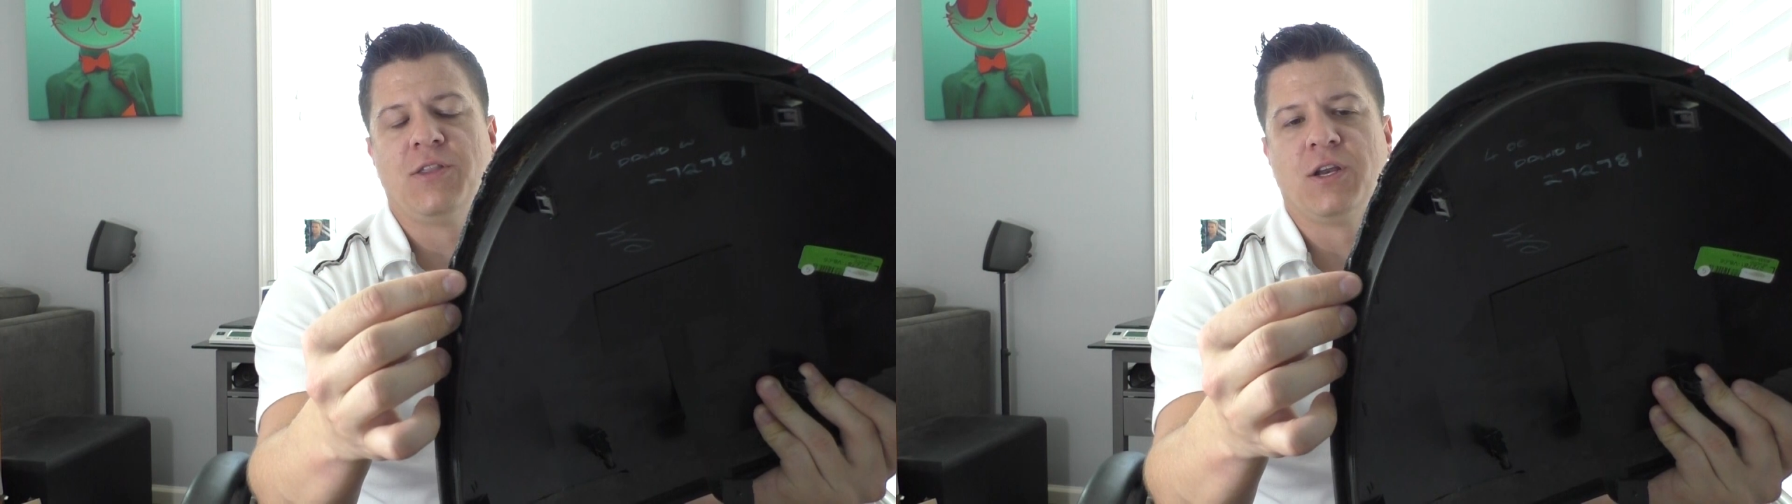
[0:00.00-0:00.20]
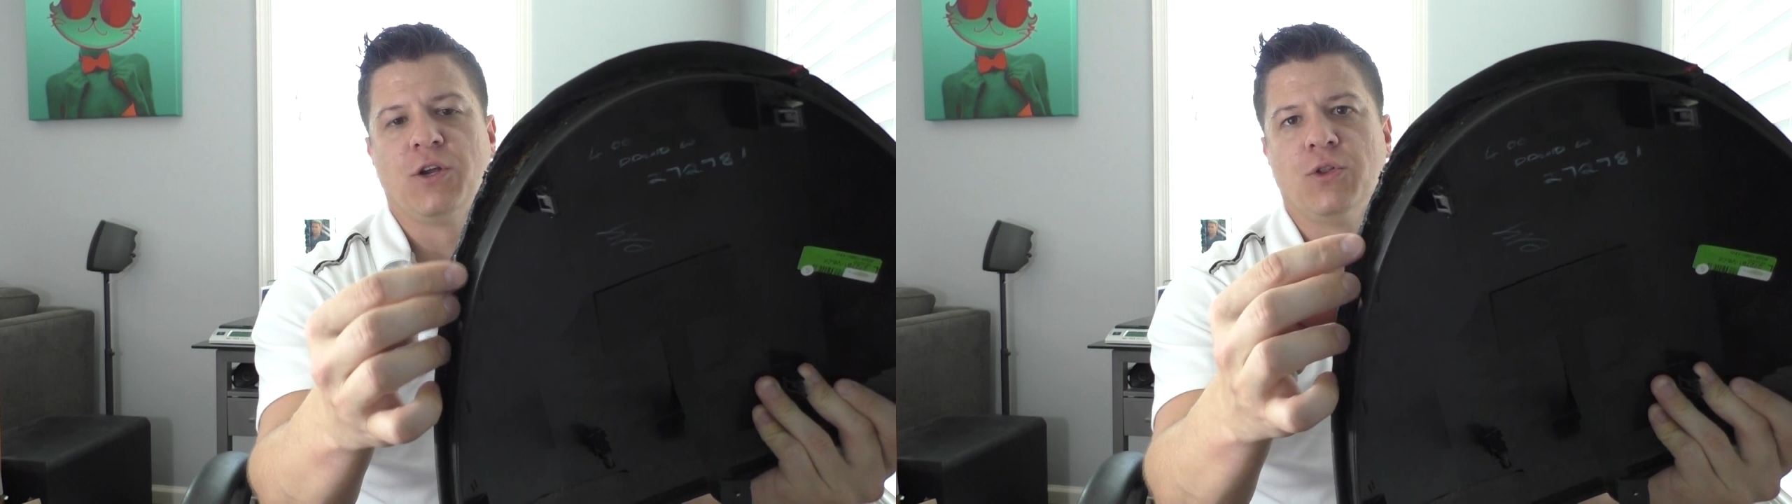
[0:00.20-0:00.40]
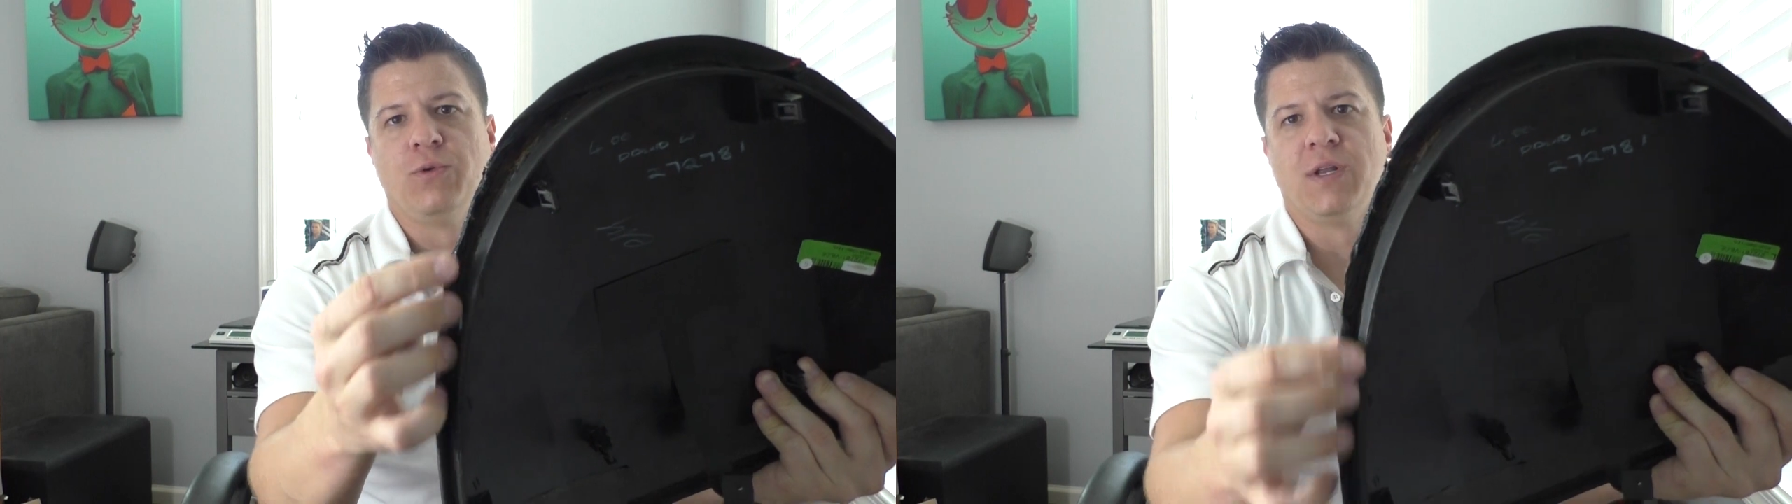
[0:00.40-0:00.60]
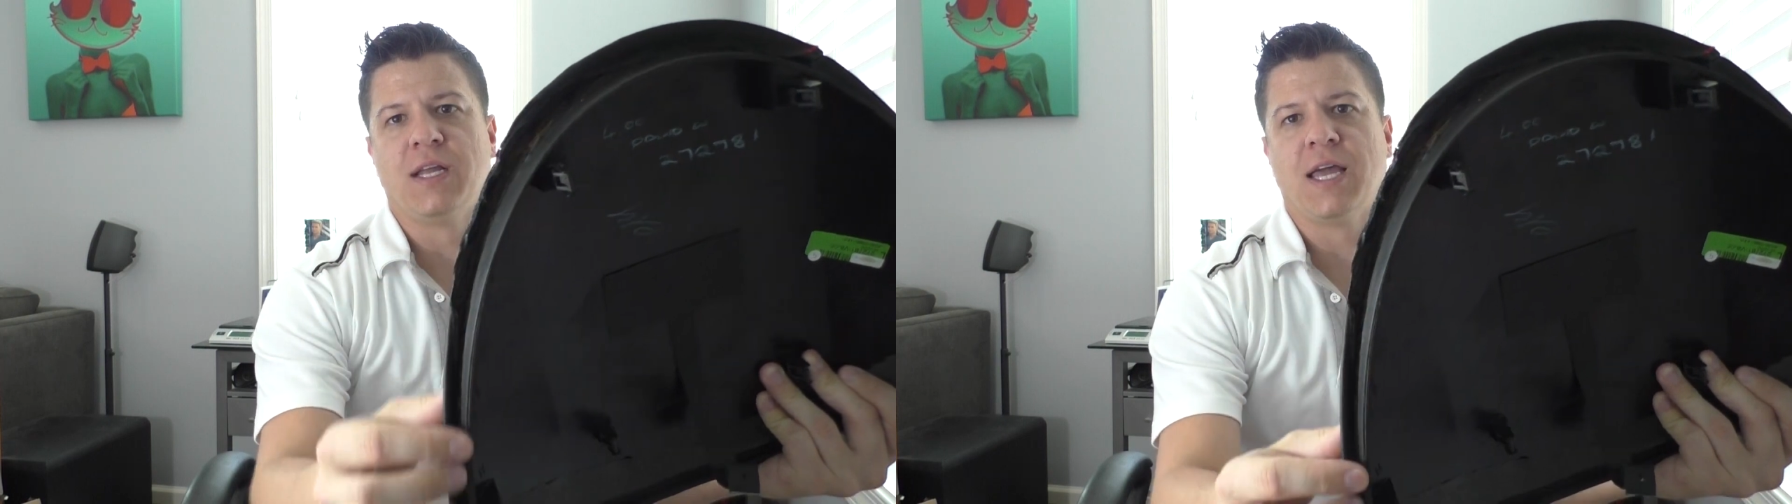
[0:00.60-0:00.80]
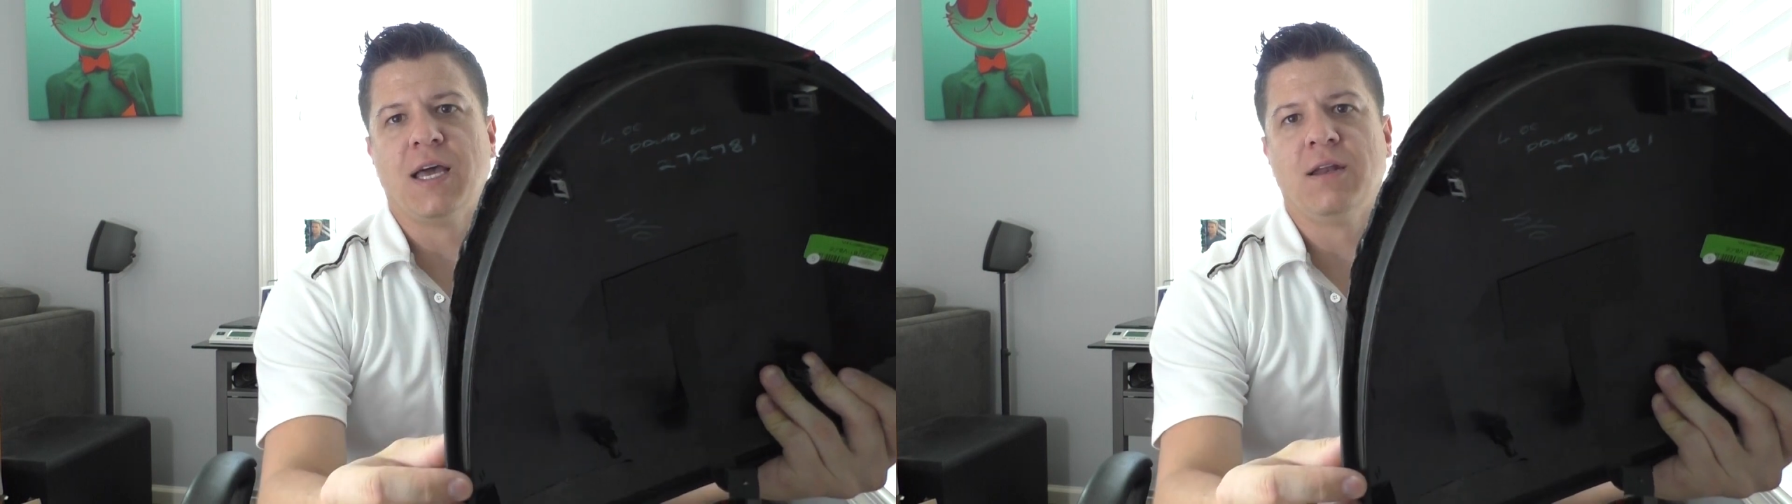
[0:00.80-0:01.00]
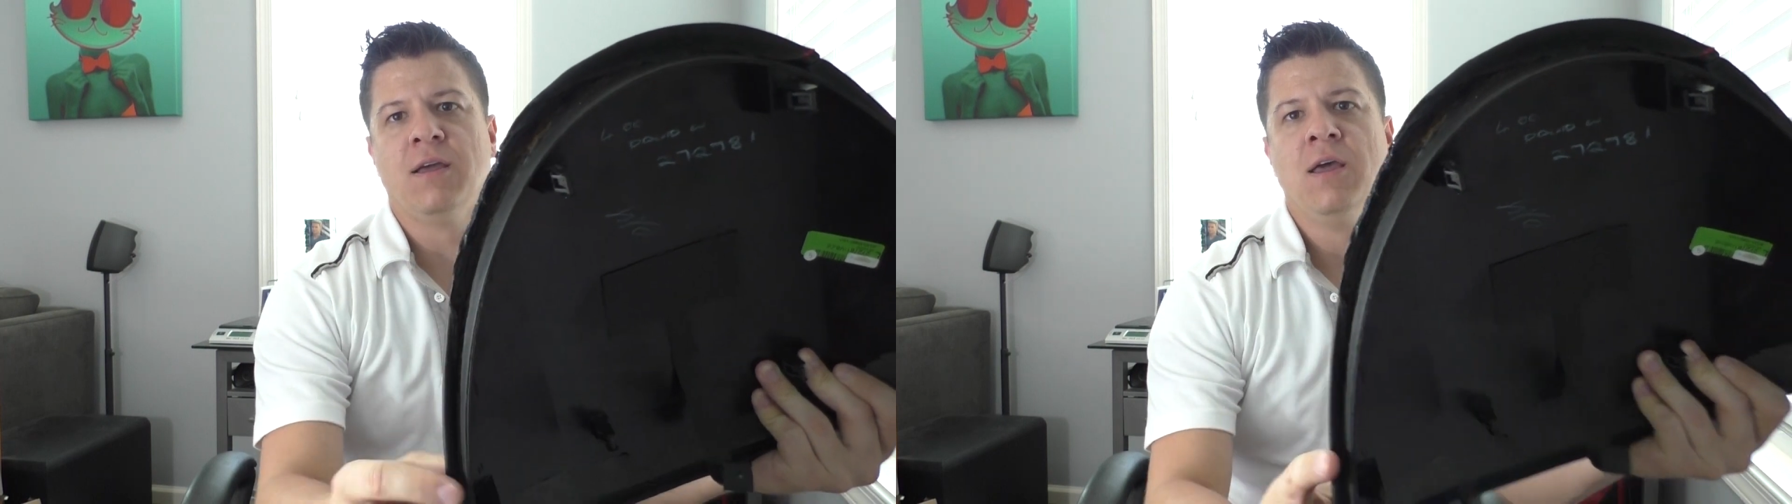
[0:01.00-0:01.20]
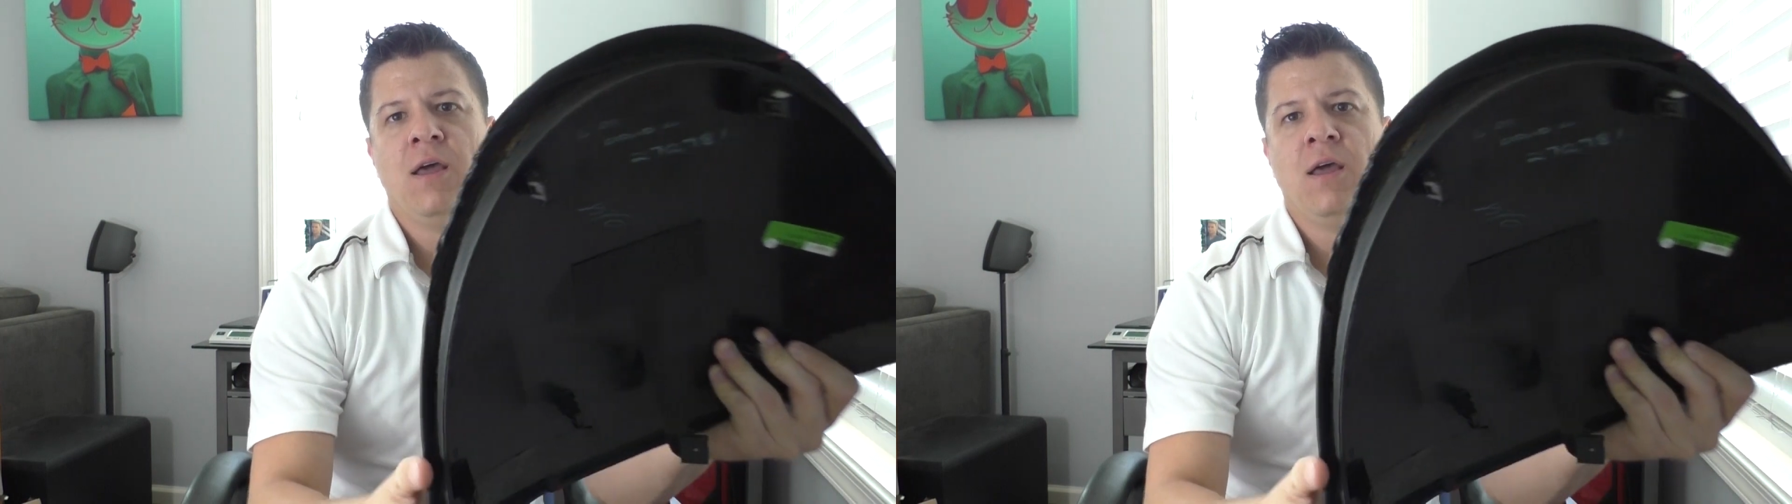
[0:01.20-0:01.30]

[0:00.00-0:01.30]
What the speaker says: and then glued it again.